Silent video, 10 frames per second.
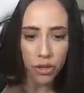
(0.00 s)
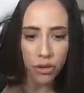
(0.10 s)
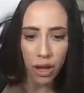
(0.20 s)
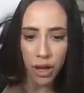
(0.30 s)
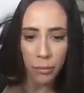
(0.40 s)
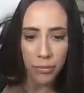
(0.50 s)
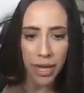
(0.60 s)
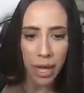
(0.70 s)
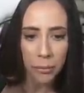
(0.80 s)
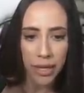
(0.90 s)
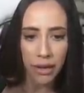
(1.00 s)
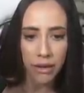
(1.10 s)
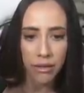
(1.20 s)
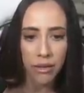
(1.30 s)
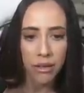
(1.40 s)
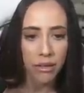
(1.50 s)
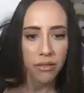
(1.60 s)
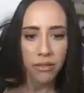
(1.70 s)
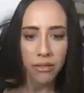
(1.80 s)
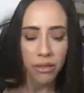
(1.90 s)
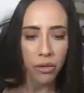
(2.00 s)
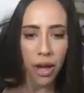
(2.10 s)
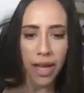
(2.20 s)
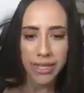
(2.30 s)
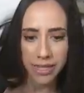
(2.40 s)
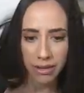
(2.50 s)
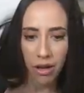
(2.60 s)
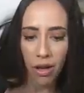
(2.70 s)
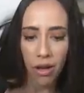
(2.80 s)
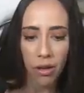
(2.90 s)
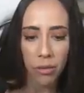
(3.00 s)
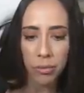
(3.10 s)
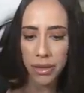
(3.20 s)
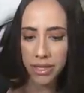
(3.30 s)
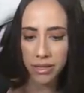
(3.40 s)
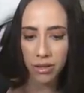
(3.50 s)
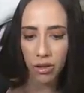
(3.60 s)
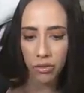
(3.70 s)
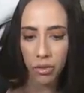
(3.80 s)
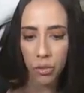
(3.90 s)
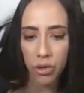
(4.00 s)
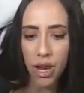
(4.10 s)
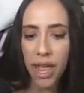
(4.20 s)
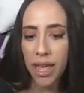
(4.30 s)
Gambia, Uganda, all places all over the world.